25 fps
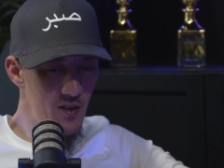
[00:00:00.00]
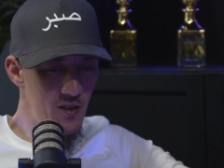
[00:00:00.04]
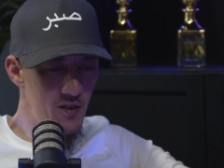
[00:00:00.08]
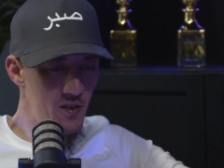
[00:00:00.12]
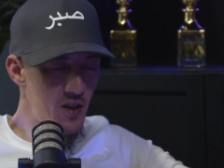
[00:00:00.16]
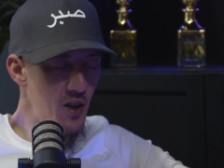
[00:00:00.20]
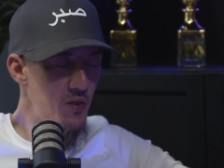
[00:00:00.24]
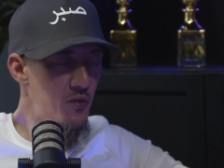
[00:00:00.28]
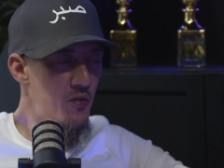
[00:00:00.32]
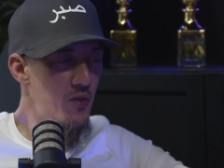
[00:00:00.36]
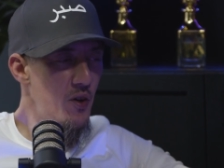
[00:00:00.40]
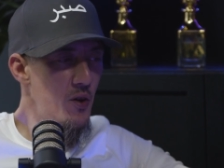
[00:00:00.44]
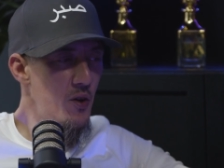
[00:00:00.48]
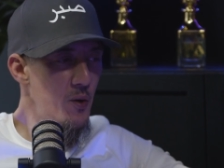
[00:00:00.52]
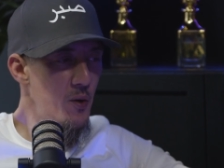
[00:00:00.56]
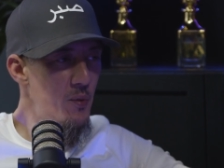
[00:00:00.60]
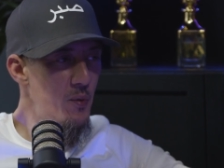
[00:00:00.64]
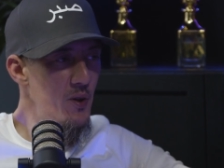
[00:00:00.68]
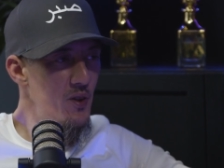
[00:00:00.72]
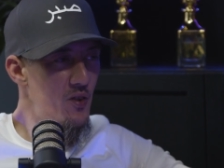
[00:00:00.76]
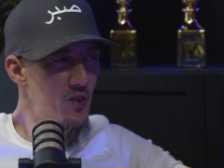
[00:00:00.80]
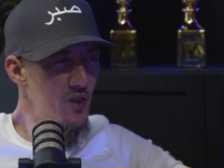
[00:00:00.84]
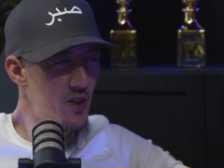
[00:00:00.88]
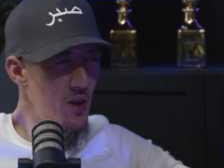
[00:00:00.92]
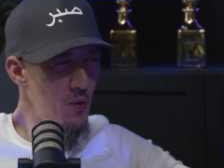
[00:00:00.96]
That's
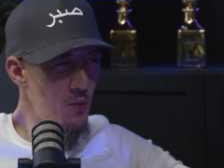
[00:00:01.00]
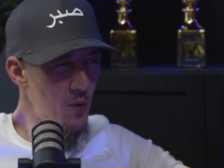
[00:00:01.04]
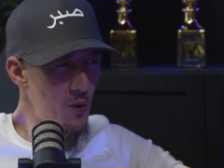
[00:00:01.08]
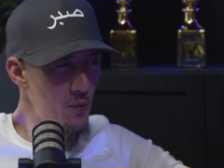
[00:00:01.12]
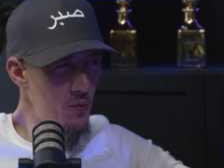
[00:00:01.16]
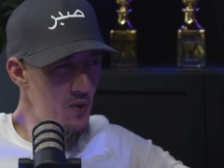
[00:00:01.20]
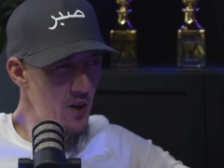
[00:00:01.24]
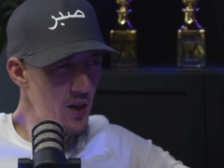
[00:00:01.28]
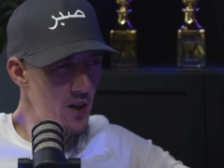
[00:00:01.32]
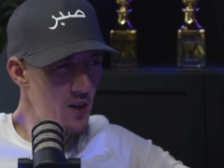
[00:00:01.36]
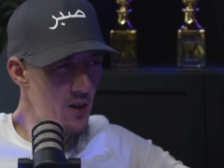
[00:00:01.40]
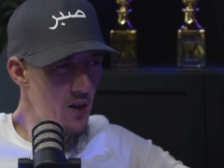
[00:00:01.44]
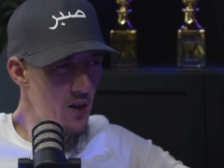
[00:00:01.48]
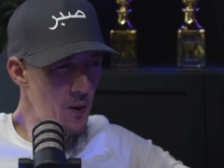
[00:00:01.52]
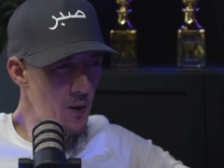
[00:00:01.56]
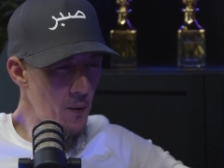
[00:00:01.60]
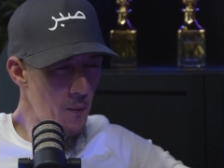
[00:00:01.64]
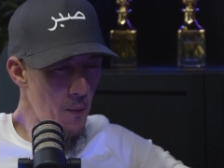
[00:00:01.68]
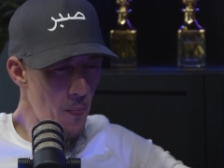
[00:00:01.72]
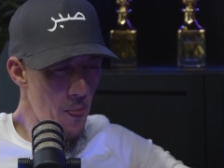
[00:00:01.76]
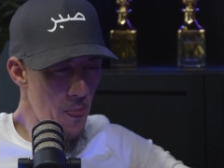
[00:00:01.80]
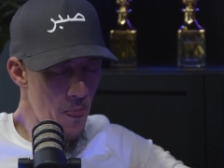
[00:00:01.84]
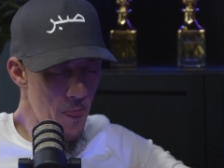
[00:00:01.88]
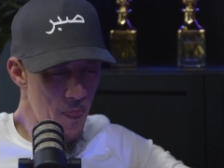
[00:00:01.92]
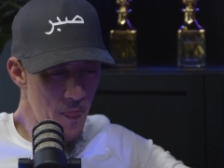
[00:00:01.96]
therapy. Do you get what I'm saying?
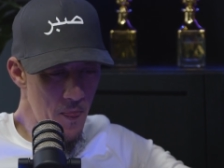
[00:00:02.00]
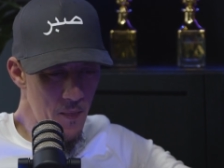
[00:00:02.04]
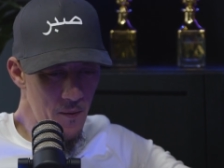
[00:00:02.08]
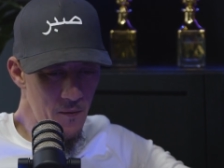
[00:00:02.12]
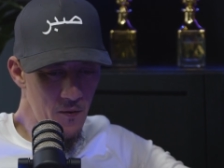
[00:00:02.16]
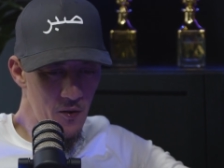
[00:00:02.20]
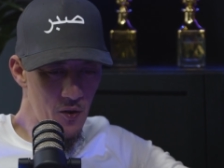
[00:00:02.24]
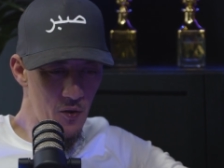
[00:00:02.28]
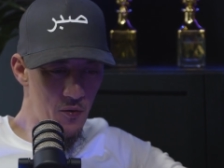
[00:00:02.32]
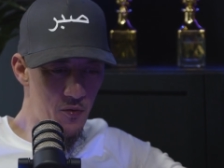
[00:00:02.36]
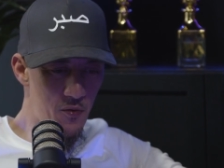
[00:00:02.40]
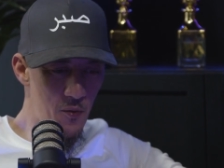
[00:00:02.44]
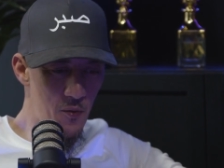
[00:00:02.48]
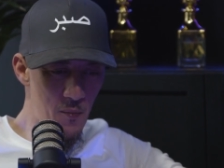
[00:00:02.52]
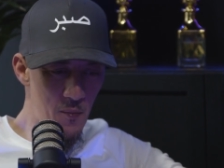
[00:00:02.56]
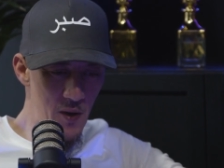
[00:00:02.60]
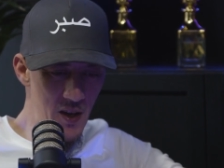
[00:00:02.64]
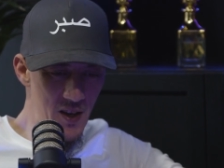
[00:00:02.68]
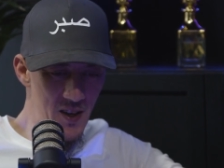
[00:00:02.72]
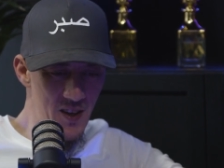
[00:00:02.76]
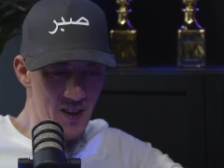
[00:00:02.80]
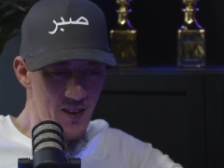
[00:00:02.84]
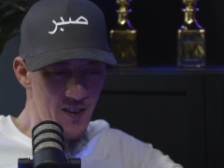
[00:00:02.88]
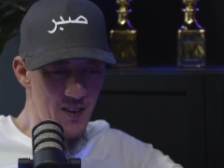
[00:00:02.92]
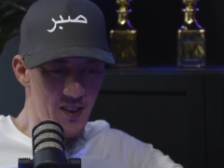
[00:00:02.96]
But for
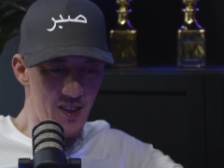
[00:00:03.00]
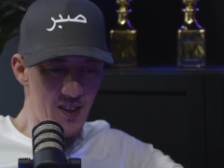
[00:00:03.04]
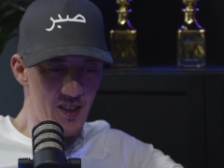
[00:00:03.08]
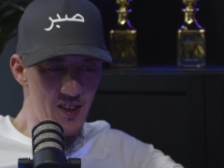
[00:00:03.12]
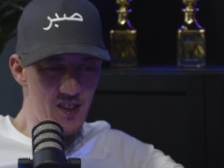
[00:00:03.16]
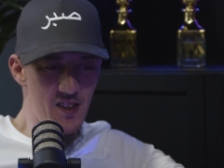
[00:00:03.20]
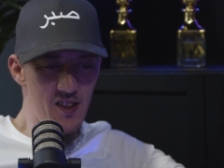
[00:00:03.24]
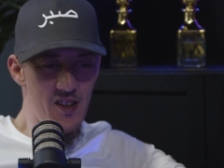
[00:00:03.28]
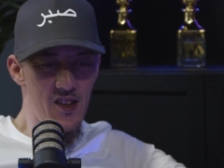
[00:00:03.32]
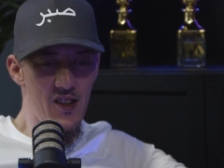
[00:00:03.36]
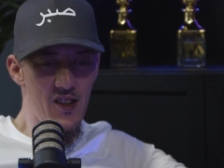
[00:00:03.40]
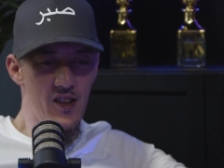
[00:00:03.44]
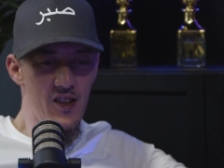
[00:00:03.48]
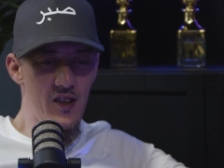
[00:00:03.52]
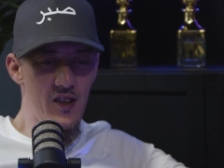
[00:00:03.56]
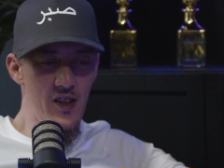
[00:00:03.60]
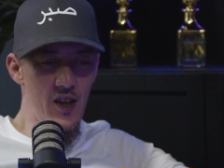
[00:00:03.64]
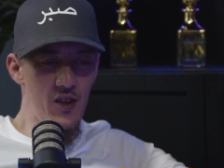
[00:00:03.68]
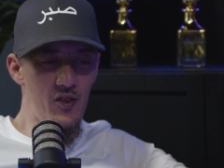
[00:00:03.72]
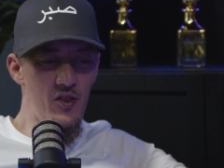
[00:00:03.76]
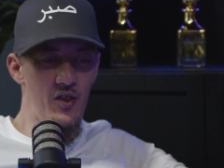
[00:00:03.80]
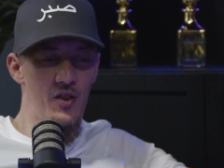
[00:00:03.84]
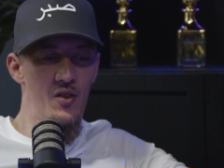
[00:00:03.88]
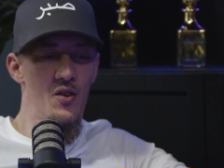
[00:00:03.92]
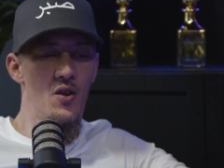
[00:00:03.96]
me,
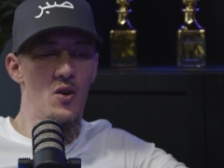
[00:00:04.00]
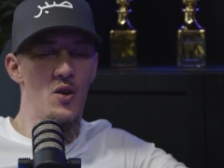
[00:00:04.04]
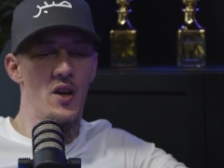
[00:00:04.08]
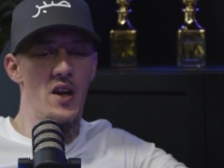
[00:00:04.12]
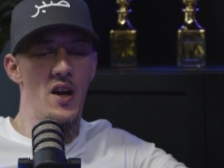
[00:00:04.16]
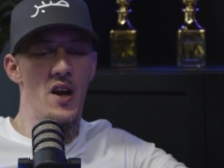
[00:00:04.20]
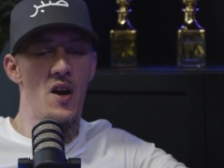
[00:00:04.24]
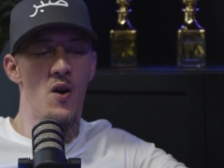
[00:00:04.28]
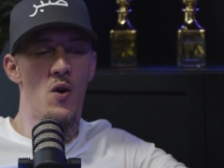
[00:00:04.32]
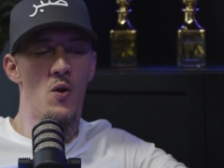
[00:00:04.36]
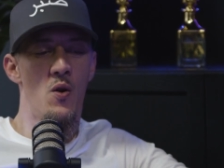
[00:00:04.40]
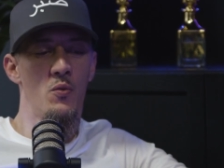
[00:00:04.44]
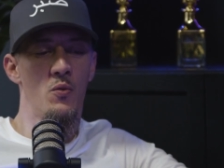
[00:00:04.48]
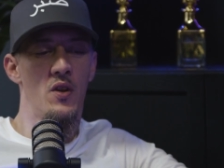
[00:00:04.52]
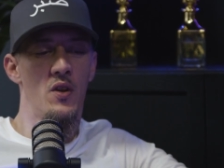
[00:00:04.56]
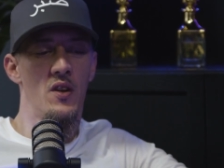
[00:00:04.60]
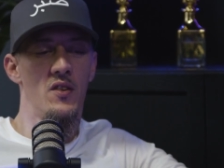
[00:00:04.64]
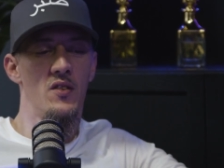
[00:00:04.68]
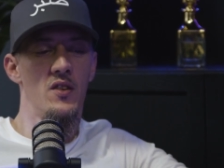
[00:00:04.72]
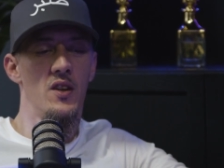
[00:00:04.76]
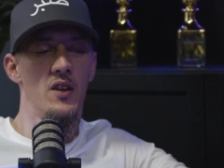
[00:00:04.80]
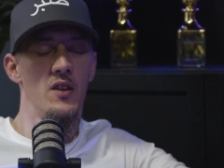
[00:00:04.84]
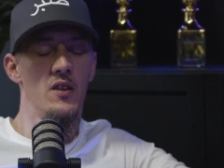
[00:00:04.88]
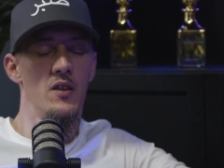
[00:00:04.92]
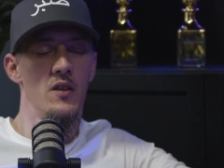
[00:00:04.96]
yes and no. It helped,
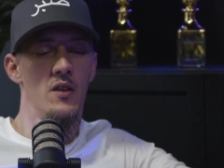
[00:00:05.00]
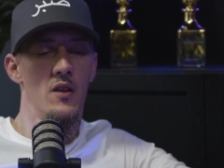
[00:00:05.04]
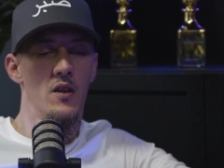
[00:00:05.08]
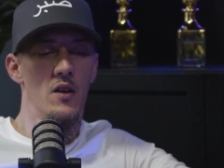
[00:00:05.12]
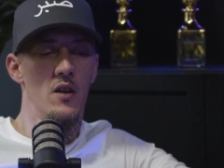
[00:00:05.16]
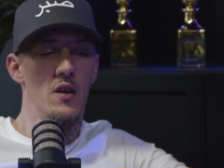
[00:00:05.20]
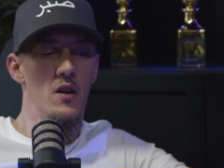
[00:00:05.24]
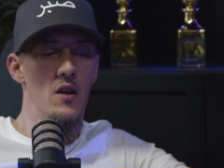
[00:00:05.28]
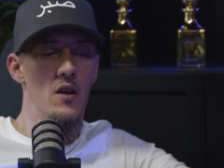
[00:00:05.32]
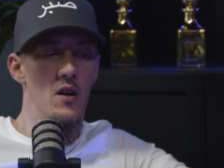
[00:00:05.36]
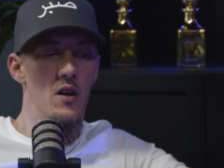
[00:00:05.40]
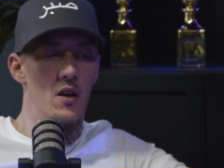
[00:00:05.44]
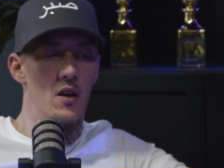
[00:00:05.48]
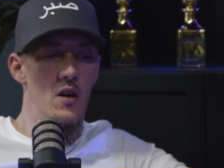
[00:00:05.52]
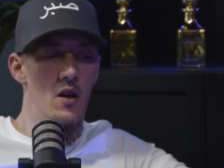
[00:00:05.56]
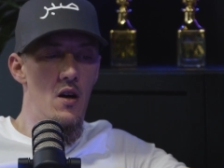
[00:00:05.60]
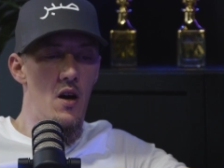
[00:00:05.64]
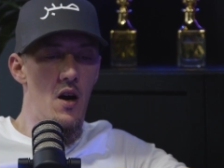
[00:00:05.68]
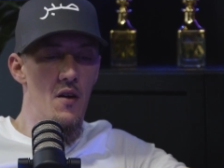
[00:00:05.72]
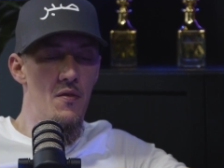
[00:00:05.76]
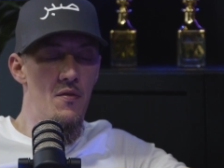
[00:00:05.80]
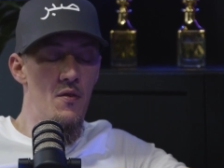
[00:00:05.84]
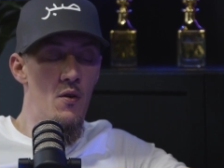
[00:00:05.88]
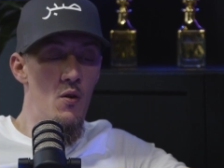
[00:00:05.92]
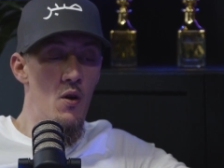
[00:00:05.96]
as in
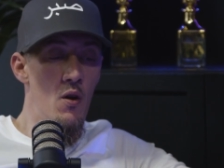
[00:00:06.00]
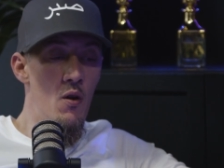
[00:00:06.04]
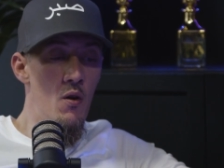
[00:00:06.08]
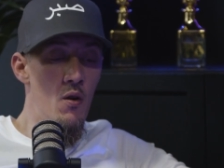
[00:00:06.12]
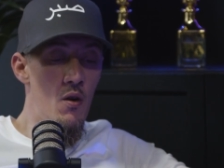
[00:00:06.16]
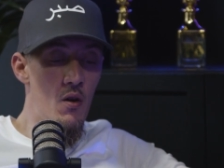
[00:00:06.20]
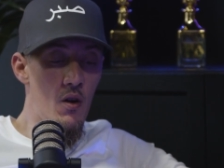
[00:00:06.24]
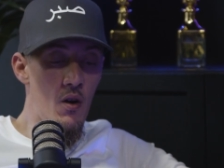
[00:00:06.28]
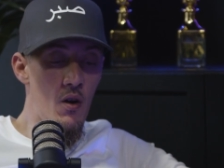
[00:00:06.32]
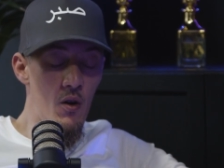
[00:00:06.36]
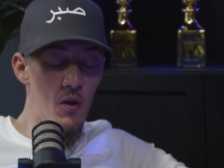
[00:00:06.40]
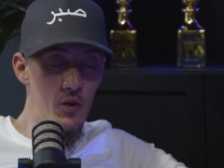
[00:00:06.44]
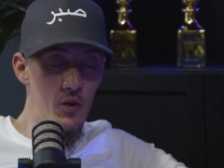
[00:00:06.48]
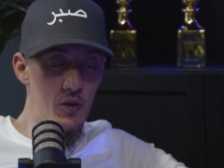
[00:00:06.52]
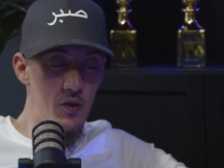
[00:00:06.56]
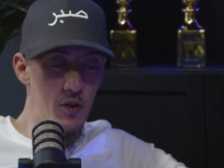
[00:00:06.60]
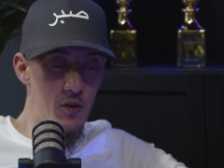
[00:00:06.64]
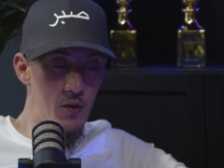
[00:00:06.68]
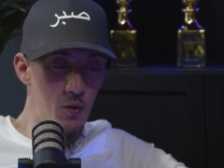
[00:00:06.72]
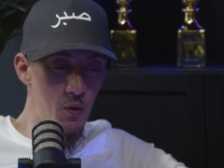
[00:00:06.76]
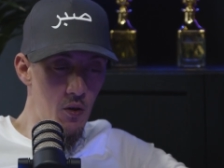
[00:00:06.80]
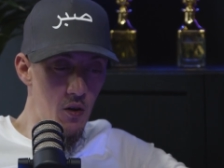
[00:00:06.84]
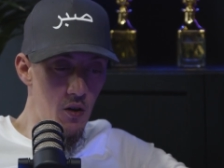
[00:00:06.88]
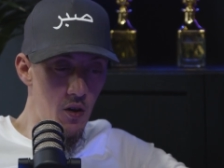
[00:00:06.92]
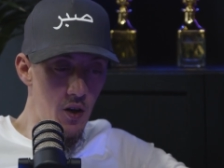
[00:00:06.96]
I felt a lot closer
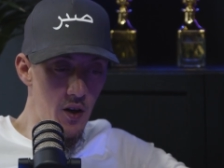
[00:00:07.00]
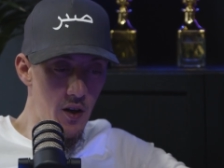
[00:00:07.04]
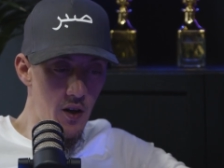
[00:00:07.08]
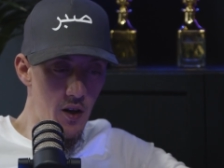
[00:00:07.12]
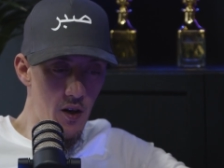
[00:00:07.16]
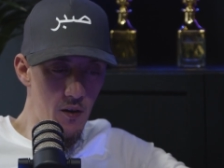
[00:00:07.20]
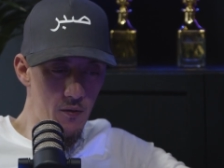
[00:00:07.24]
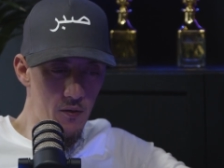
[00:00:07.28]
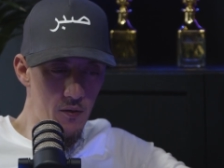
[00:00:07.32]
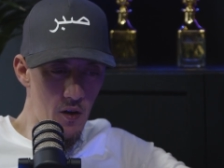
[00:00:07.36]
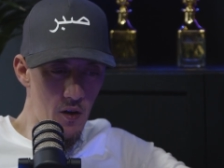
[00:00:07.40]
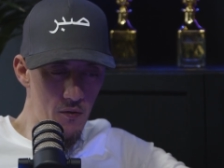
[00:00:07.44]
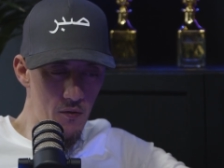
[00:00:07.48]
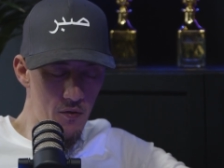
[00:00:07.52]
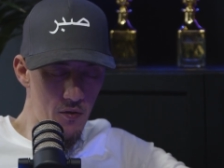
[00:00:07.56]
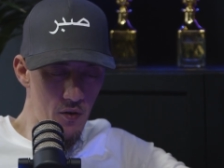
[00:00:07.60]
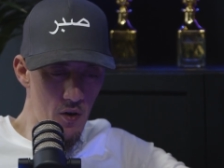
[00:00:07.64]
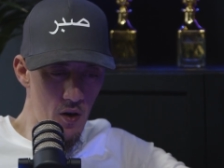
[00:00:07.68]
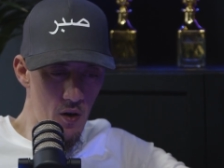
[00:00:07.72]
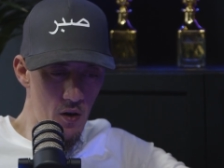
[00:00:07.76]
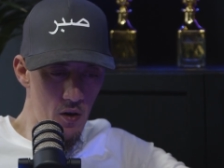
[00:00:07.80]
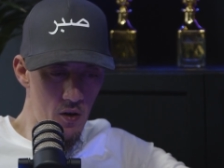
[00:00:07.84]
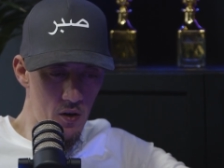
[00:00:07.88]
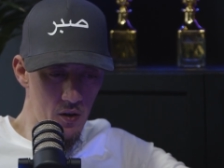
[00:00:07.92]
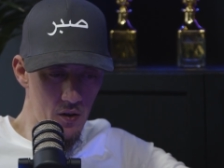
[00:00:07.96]
to Allah than I've done for
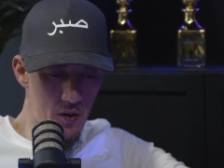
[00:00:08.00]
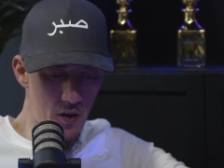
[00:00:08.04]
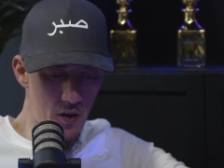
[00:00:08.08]
a long